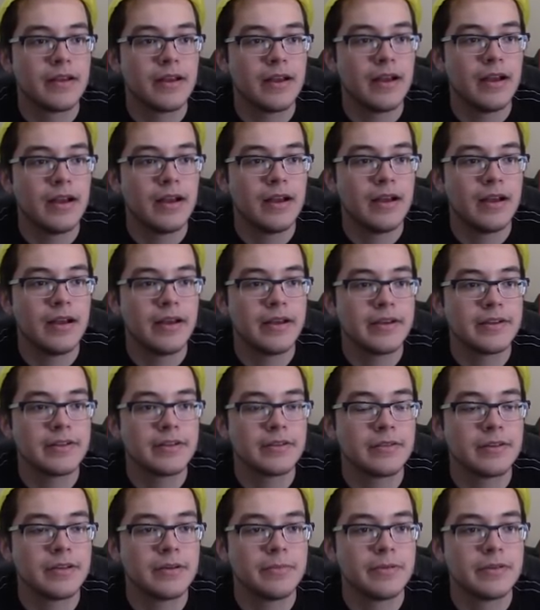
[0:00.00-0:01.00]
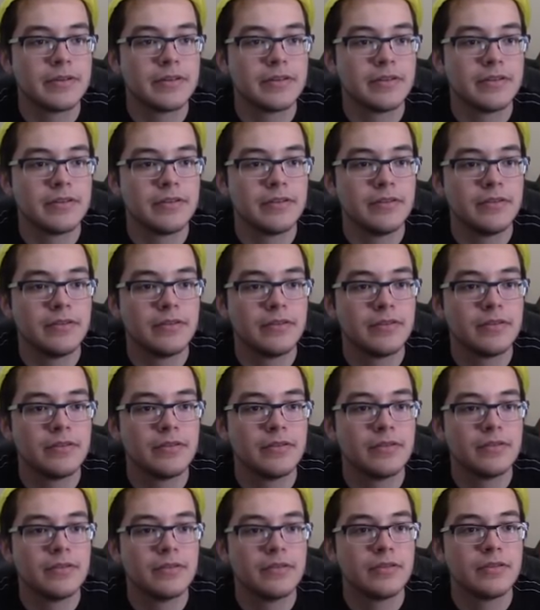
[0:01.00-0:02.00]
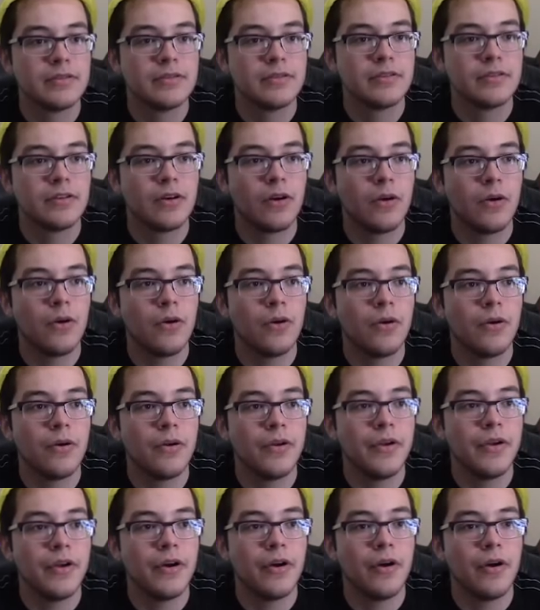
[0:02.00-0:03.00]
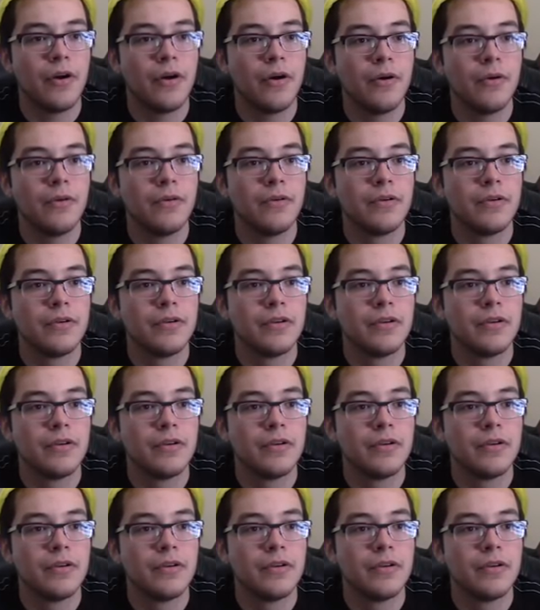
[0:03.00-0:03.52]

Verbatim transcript: Uh, I guess I'll keep him. Uh, oh, no.